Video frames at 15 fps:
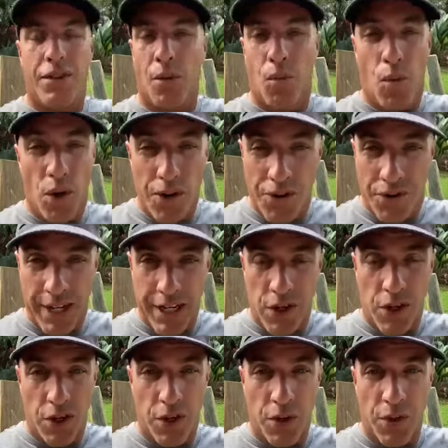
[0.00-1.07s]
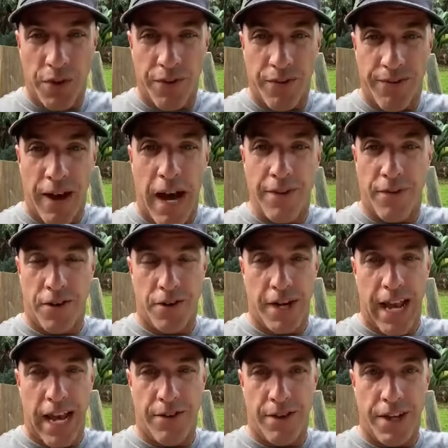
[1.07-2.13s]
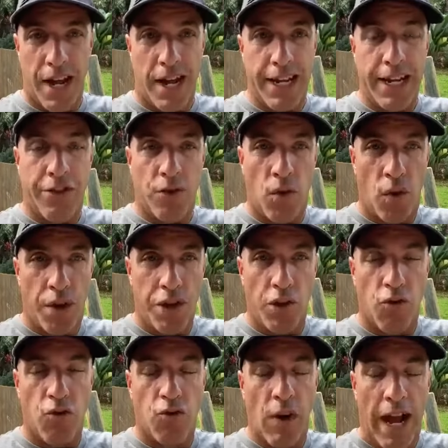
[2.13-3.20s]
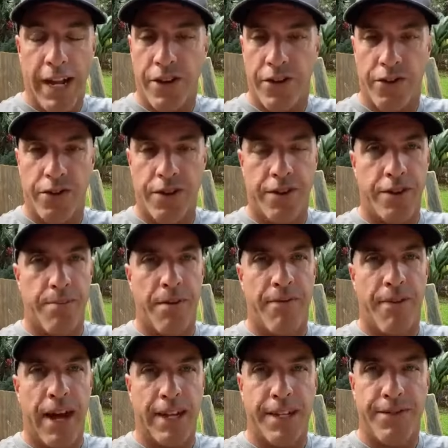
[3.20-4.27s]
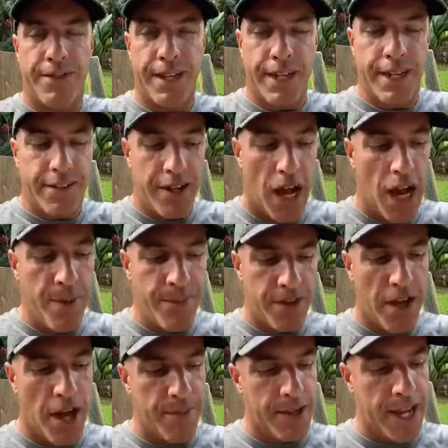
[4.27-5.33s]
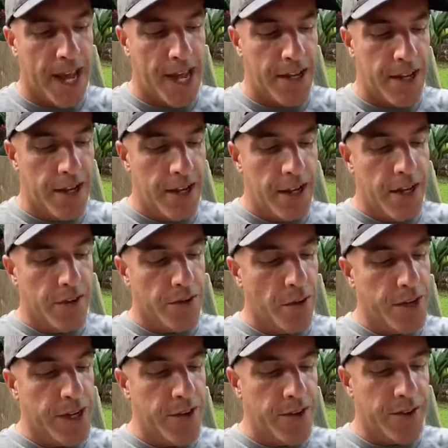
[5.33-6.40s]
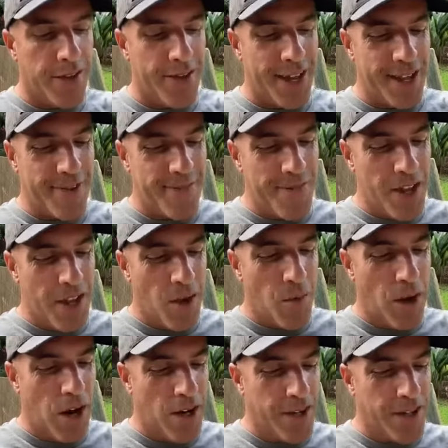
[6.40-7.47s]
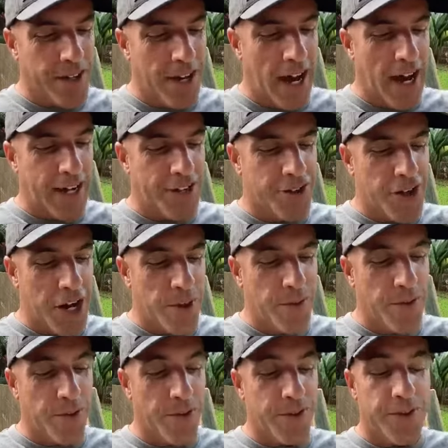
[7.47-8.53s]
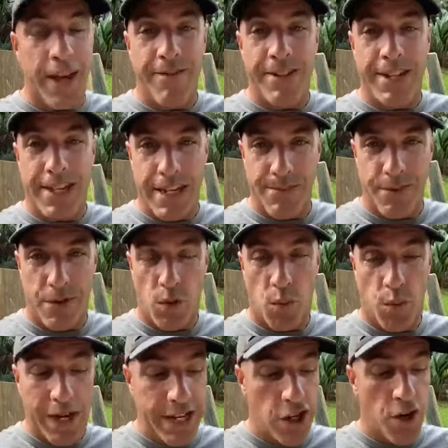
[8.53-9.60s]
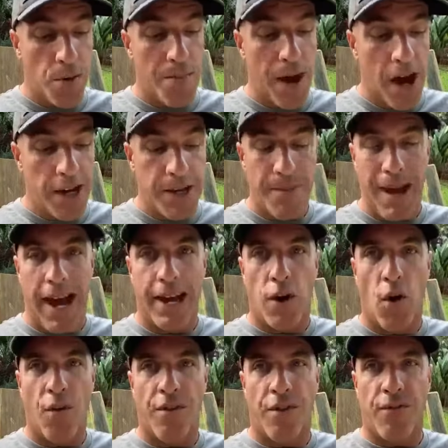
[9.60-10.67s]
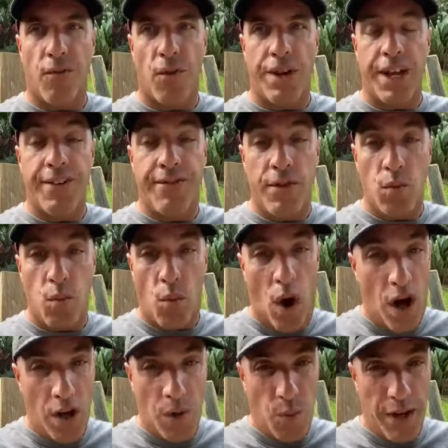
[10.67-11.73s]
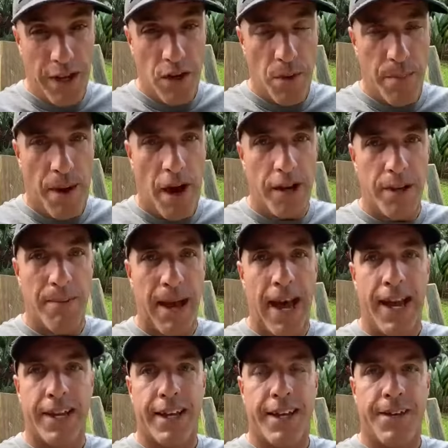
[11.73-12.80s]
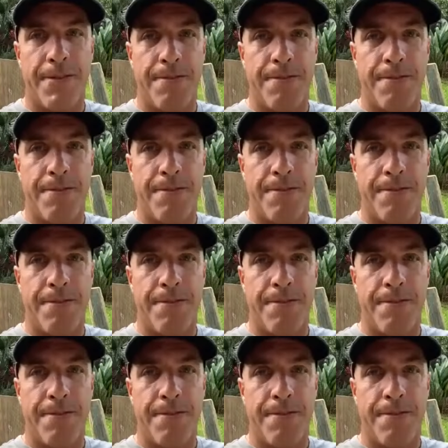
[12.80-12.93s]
The worst thing you could do is a 500 calorie diet. It's going to wreck your system. In fact, I've seen it time and time again. So here's the thing. While I share with you the seven tips to win your body back over 40, if you want to win your body back,